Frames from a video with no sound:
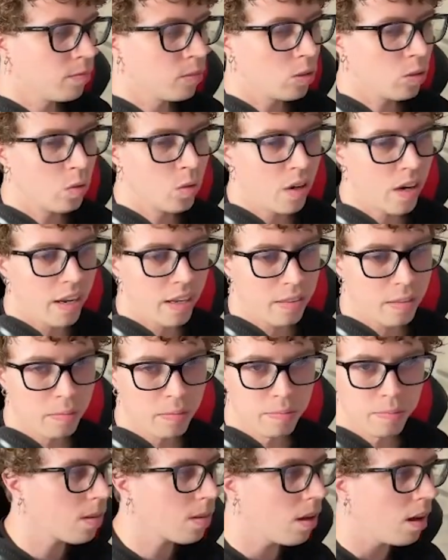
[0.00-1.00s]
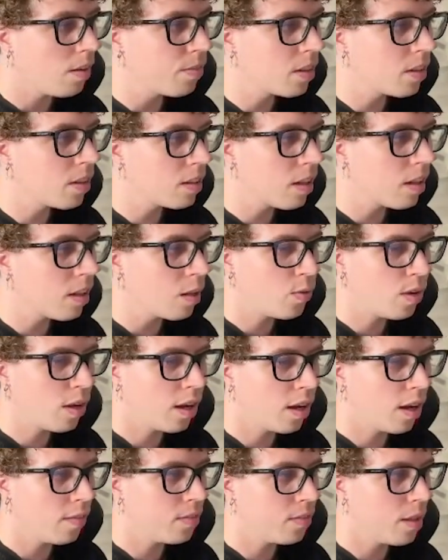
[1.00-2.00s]
Great. After that we
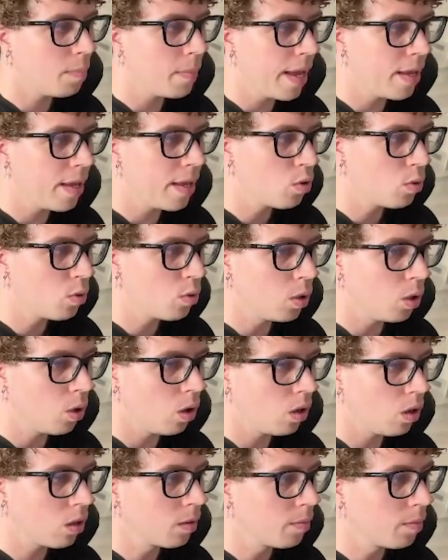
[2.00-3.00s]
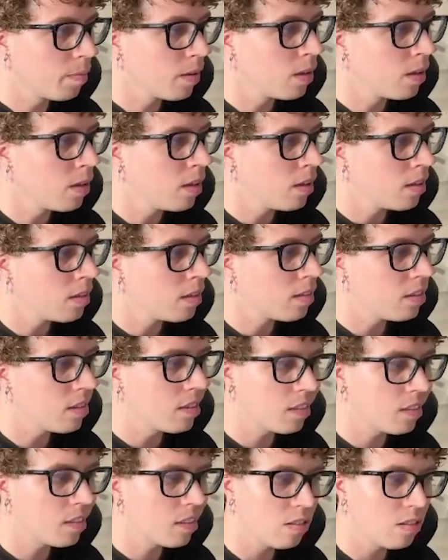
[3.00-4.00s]
have the menu block.
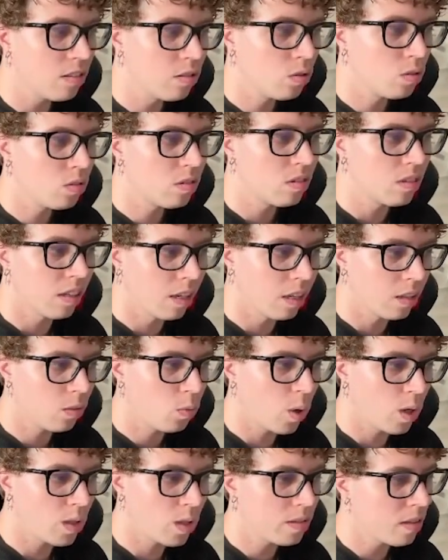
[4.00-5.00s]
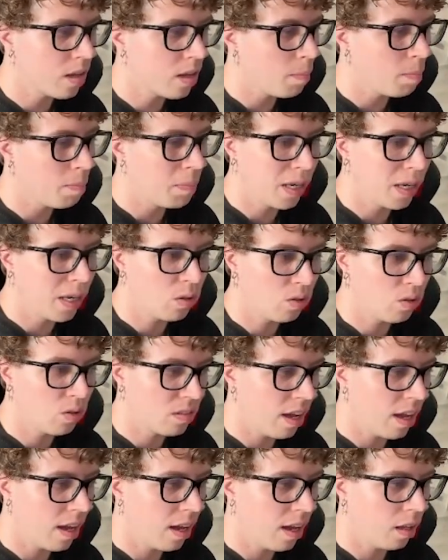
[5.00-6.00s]
This lets you send WhatsApp menu
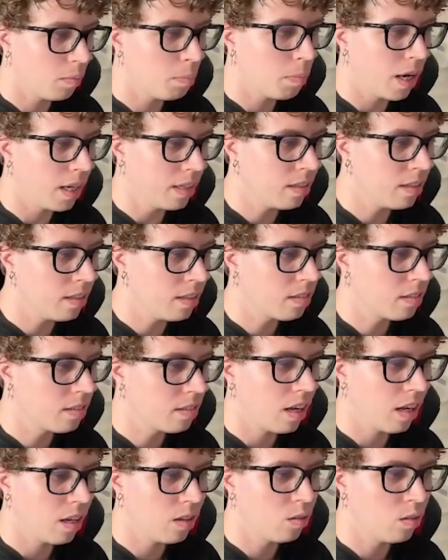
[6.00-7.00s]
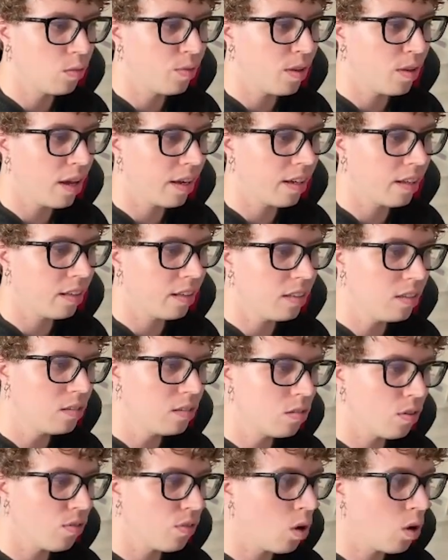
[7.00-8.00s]
style buttons, kind of like a
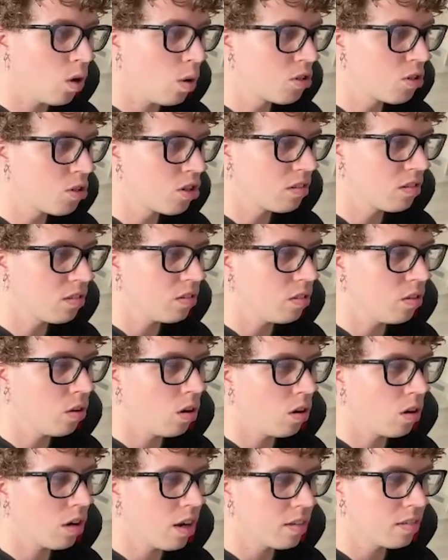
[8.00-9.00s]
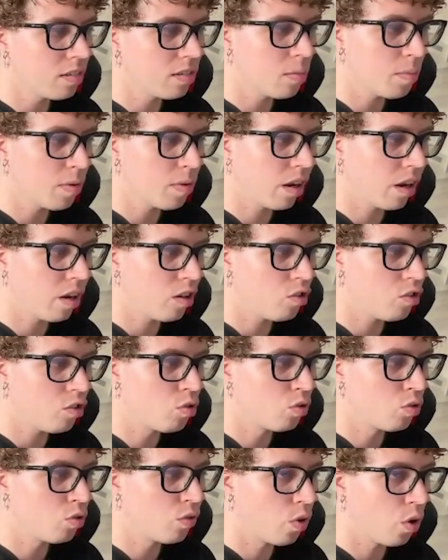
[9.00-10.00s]
list of options your customer can
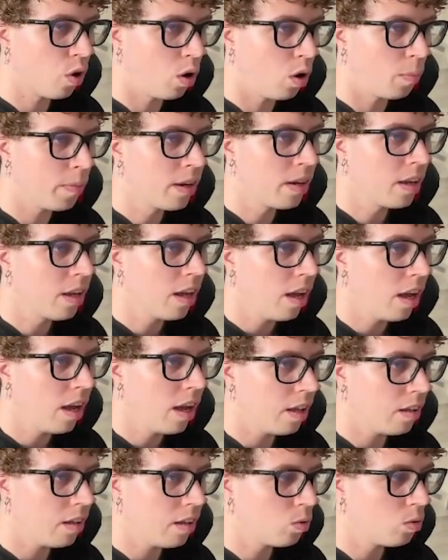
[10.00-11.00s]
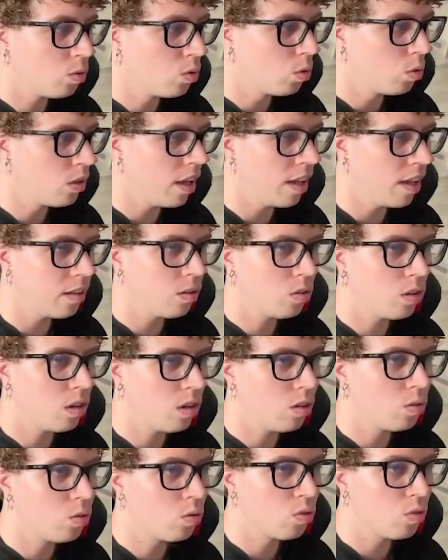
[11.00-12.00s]
choose from. And to do that, you
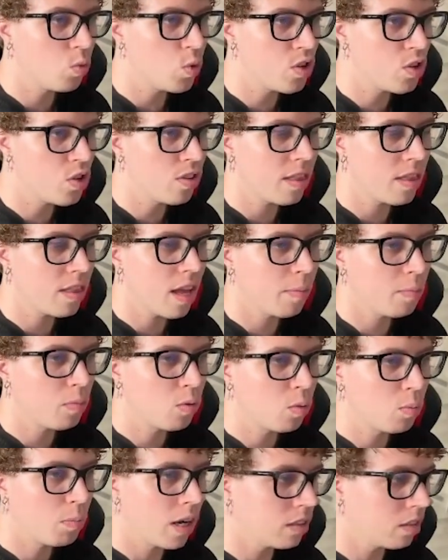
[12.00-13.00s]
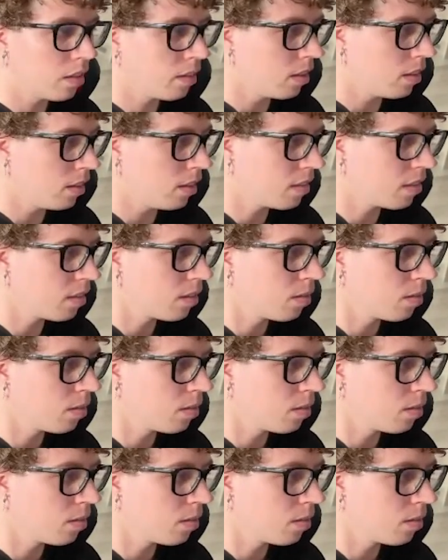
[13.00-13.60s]
need to switch the type to button list.